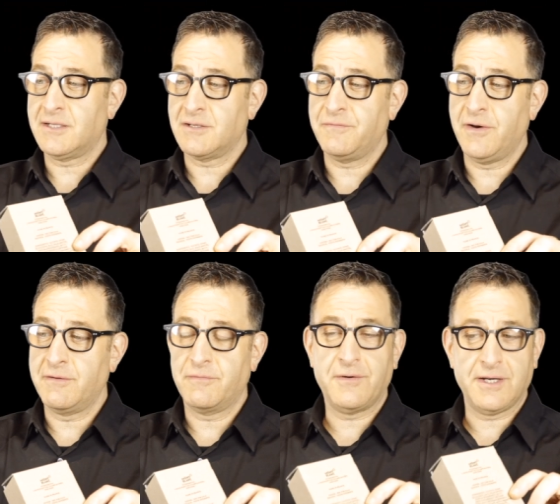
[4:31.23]
It's a
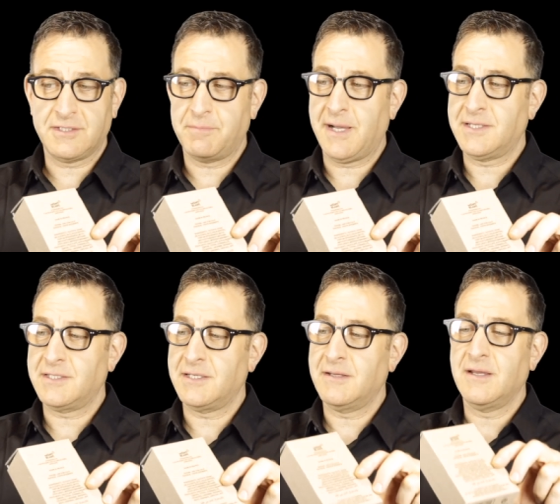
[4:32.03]
fun, fresh,
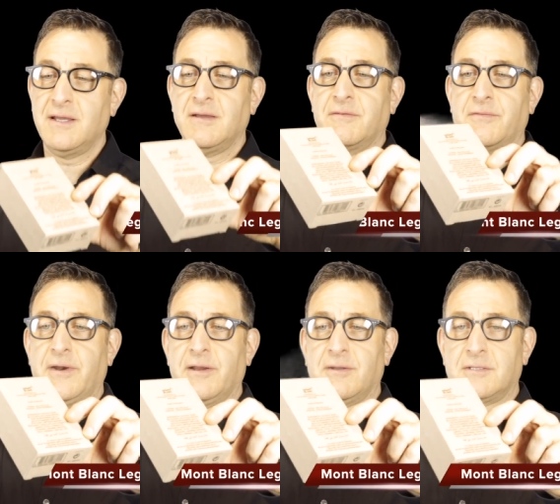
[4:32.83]
spicy
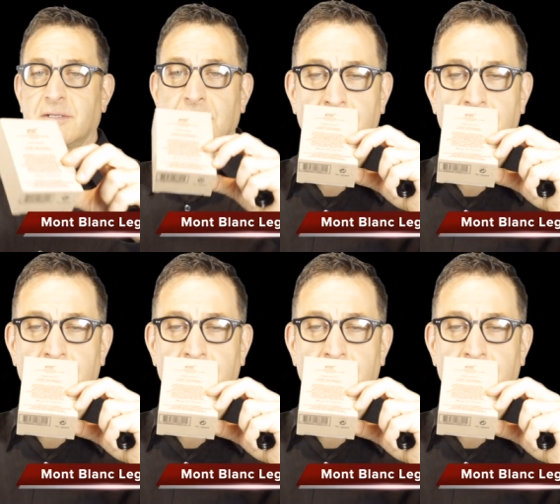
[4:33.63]
fragrance.